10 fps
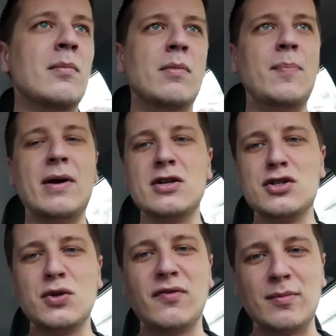My parents
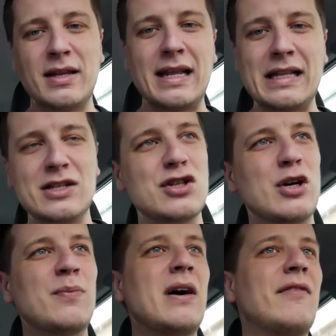took from the Netherlands
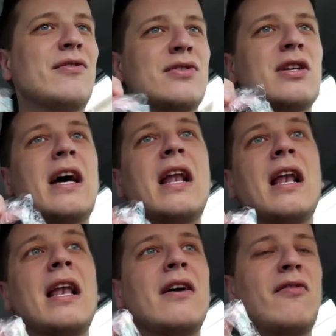stroopwafels. I
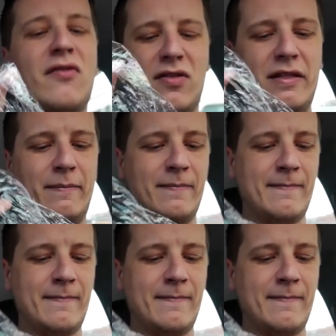love them.